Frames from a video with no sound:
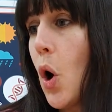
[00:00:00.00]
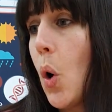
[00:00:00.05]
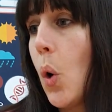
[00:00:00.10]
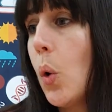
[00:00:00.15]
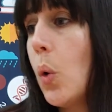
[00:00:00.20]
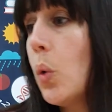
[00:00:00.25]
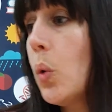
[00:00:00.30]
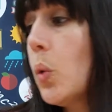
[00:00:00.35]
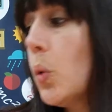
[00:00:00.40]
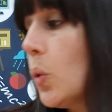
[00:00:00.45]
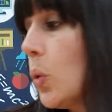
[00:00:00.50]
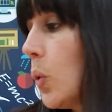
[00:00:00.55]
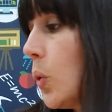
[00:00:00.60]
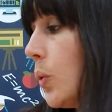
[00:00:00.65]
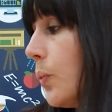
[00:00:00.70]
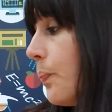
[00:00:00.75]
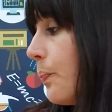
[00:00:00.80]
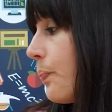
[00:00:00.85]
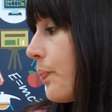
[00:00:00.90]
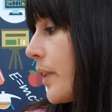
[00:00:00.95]
or
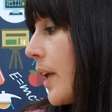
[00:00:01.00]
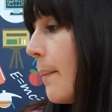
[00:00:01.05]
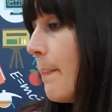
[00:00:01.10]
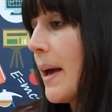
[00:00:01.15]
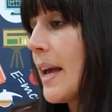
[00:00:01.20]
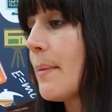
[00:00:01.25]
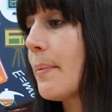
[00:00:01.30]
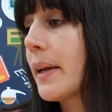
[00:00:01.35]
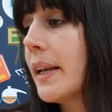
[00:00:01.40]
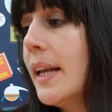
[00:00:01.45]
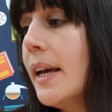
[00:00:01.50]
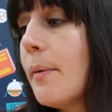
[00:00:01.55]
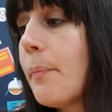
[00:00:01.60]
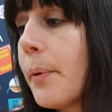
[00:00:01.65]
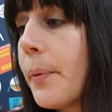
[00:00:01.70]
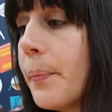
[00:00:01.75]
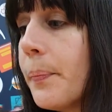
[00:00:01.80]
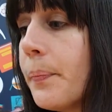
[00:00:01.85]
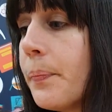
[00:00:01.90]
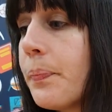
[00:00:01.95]
a paper clip.
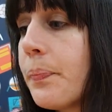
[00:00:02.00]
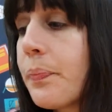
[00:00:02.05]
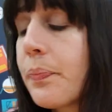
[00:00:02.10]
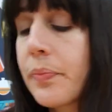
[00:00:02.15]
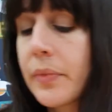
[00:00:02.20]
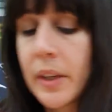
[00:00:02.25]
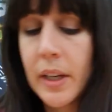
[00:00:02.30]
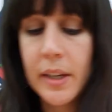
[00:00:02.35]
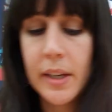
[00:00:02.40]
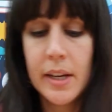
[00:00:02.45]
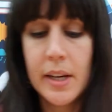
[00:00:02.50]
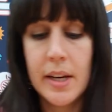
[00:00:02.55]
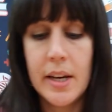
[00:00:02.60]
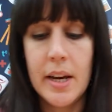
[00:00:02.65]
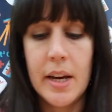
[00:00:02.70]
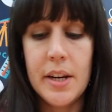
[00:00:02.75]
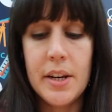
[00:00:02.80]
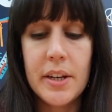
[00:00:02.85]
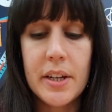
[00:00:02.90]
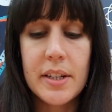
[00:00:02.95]

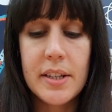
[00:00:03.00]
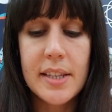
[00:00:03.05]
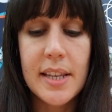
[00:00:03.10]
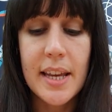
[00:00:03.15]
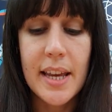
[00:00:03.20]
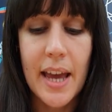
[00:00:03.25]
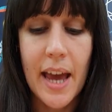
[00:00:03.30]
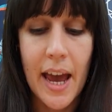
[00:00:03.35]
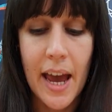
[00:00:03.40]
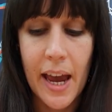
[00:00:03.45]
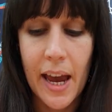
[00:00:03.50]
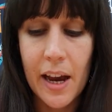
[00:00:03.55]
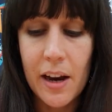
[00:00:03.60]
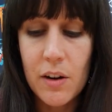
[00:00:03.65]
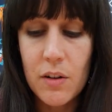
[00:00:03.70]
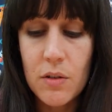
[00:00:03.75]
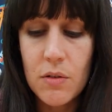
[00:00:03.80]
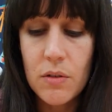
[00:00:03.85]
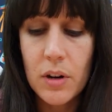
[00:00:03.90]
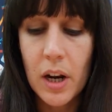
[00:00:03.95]
You can see
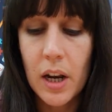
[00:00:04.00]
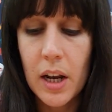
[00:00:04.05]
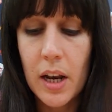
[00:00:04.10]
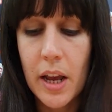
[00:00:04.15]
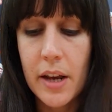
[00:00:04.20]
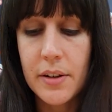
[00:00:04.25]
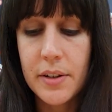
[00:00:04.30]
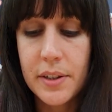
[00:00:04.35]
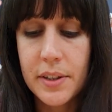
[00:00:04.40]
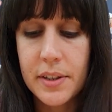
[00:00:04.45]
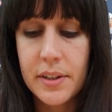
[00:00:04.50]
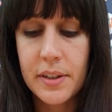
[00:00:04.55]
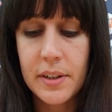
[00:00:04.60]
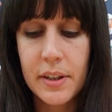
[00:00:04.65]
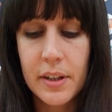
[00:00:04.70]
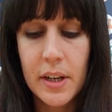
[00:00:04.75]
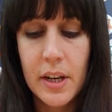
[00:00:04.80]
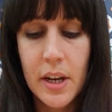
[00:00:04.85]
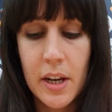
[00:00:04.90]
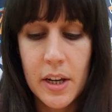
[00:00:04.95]
how close
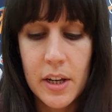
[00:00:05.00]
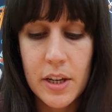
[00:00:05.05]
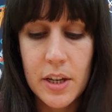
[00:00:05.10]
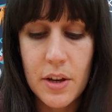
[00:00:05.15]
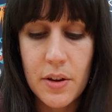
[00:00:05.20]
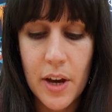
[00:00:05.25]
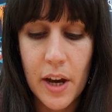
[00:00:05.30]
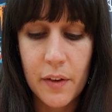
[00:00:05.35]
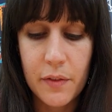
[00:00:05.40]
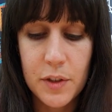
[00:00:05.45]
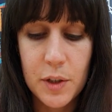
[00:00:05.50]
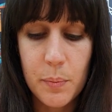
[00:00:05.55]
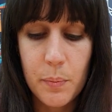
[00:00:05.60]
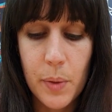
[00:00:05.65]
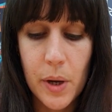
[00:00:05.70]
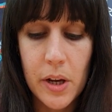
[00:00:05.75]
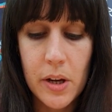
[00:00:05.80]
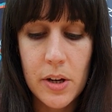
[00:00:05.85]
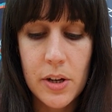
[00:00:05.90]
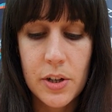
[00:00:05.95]
you have to
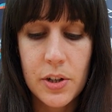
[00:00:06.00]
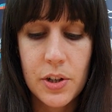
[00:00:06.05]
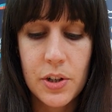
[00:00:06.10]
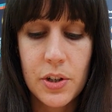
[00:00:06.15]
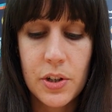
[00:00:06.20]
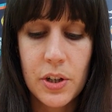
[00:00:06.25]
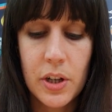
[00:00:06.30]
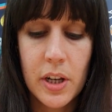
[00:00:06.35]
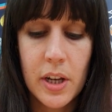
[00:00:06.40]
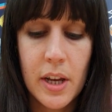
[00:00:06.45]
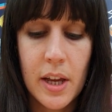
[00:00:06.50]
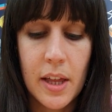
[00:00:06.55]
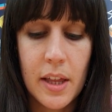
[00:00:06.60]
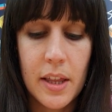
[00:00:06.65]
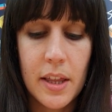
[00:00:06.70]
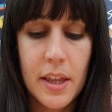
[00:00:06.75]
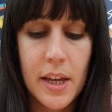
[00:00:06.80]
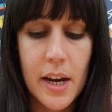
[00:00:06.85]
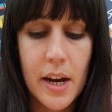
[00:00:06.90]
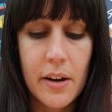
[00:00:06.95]
push
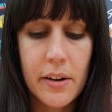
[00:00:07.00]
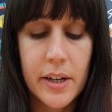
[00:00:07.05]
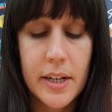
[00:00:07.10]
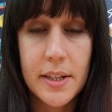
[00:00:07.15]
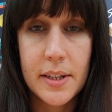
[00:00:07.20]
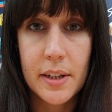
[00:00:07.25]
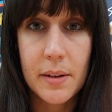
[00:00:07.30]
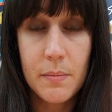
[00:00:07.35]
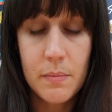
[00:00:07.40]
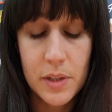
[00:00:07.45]
that item.